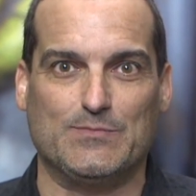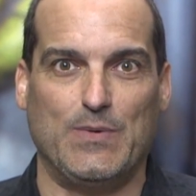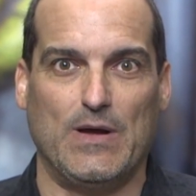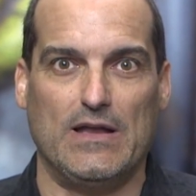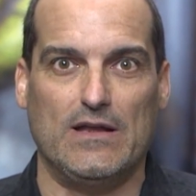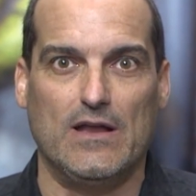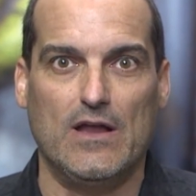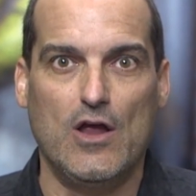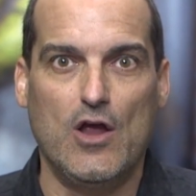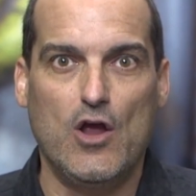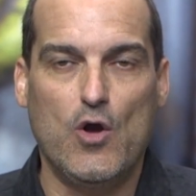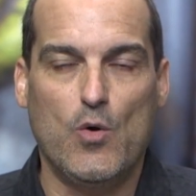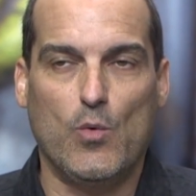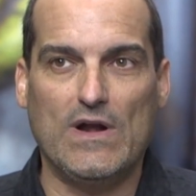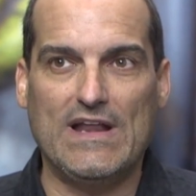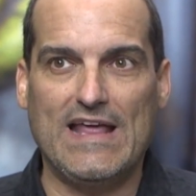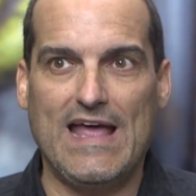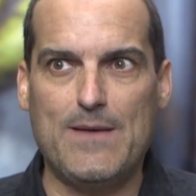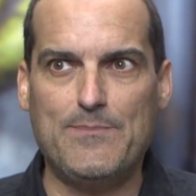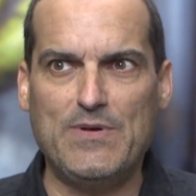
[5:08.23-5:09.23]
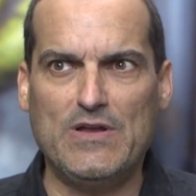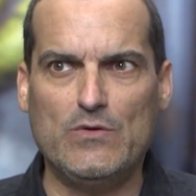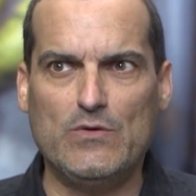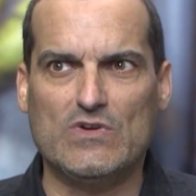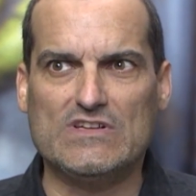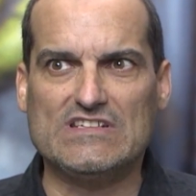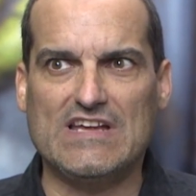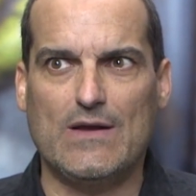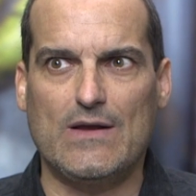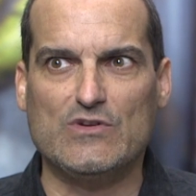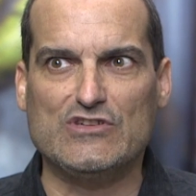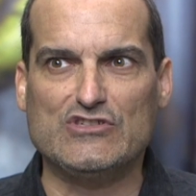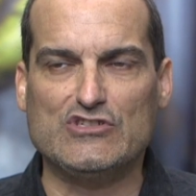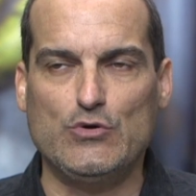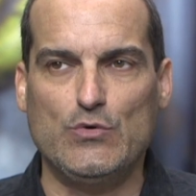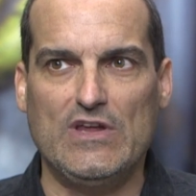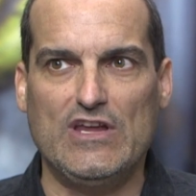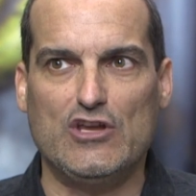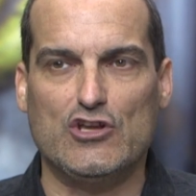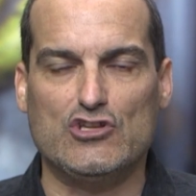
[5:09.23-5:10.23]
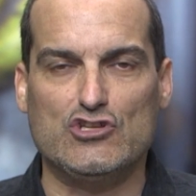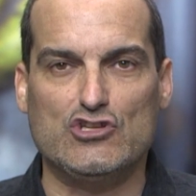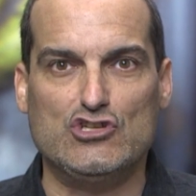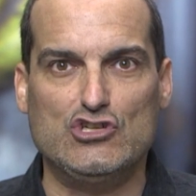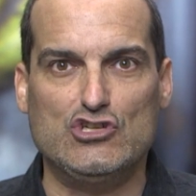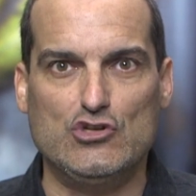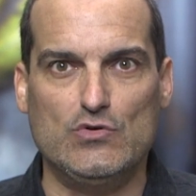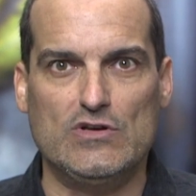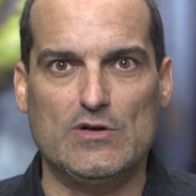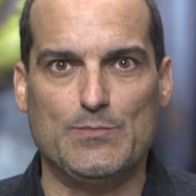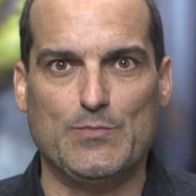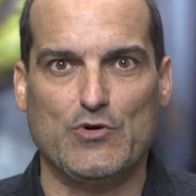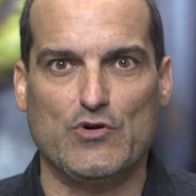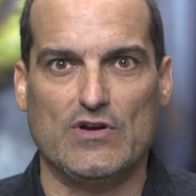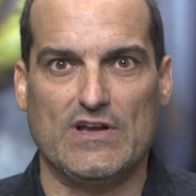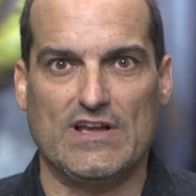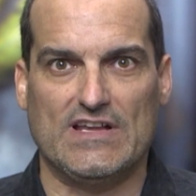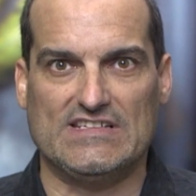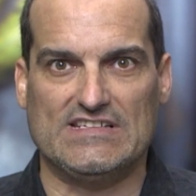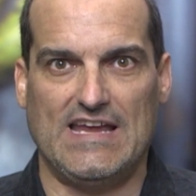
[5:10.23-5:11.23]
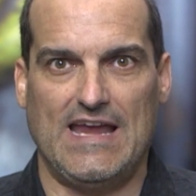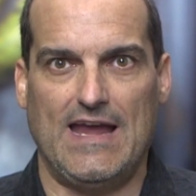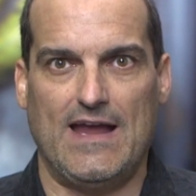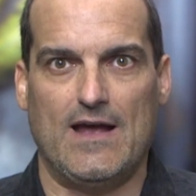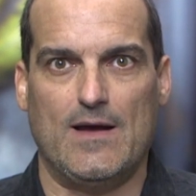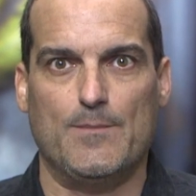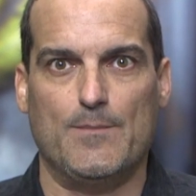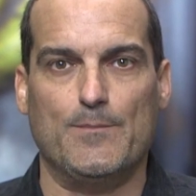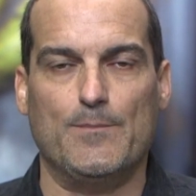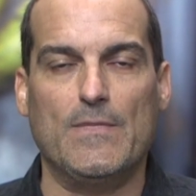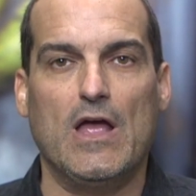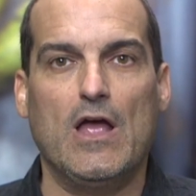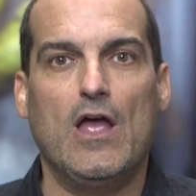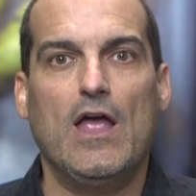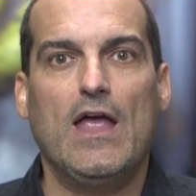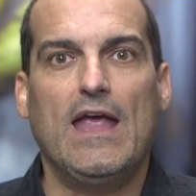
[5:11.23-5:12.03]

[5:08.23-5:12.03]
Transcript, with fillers: But what happened was I was doing a Juniper exam